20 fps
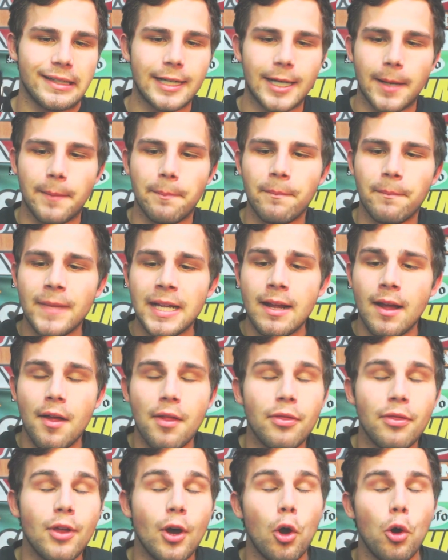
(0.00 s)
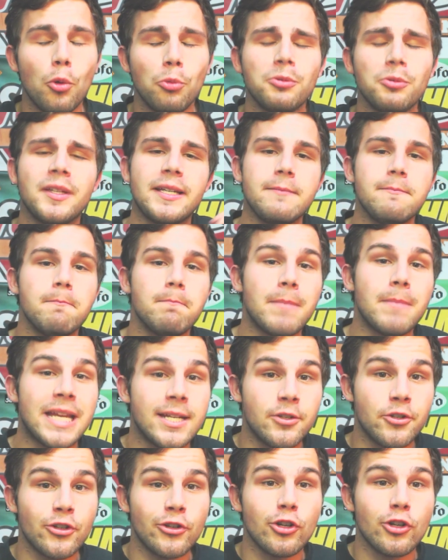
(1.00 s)
Um, the only
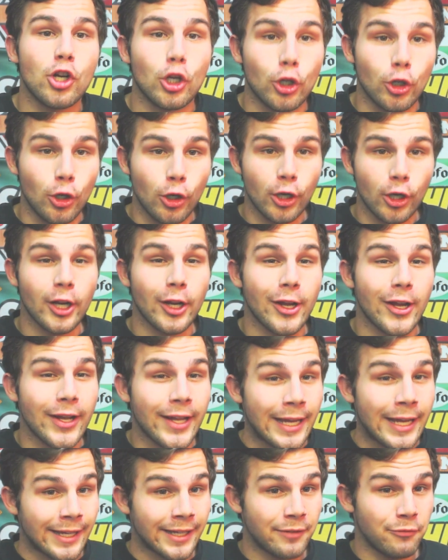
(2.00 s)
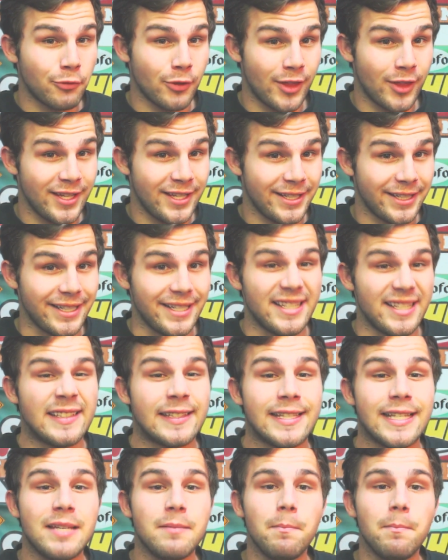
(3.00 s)
major irk I have with it
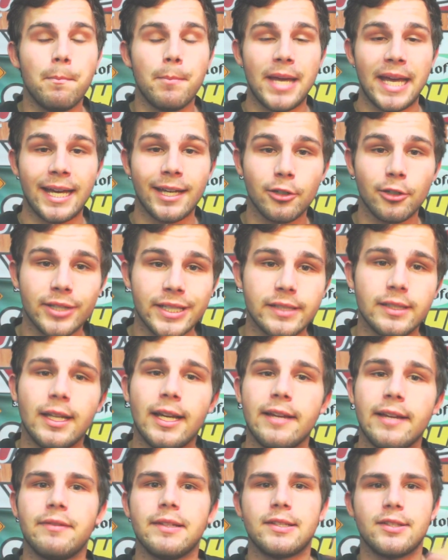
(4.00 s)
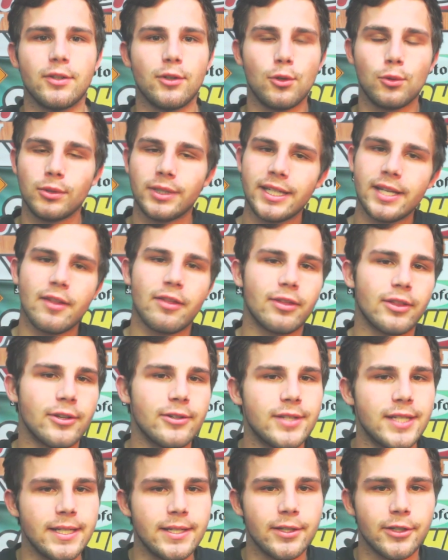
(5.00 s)
is the battery life. It's only a
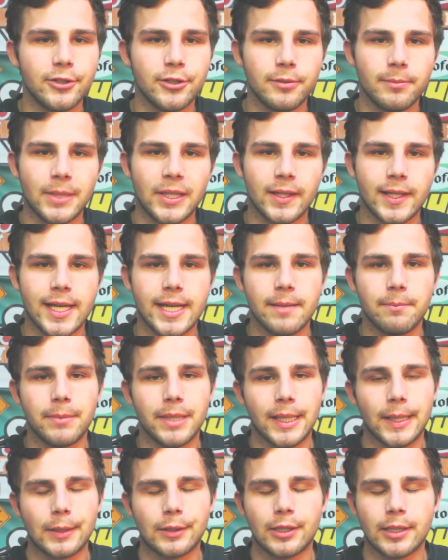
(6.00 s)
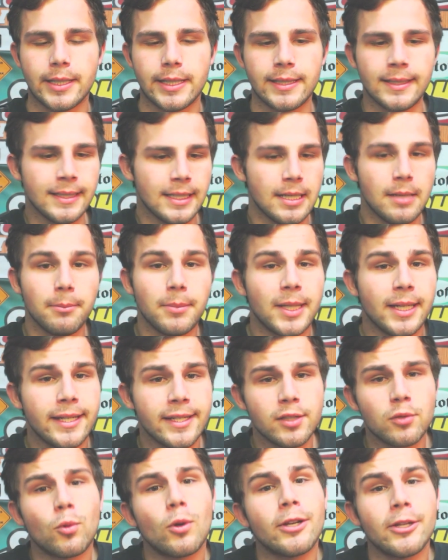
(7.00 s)
1300 milliamp battery, but I
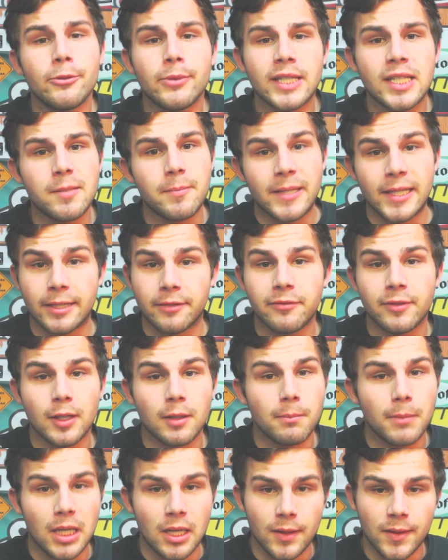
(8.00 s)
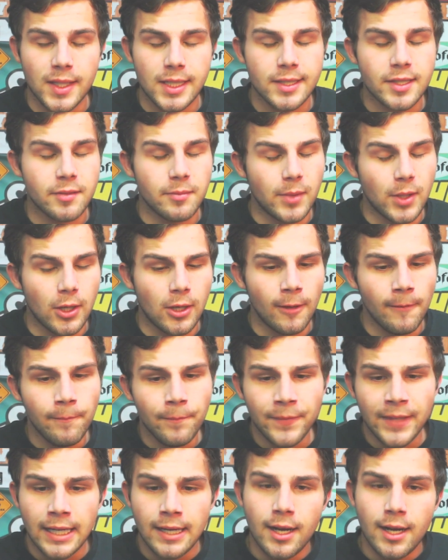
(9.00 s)
guess what do you expect for a mod this small?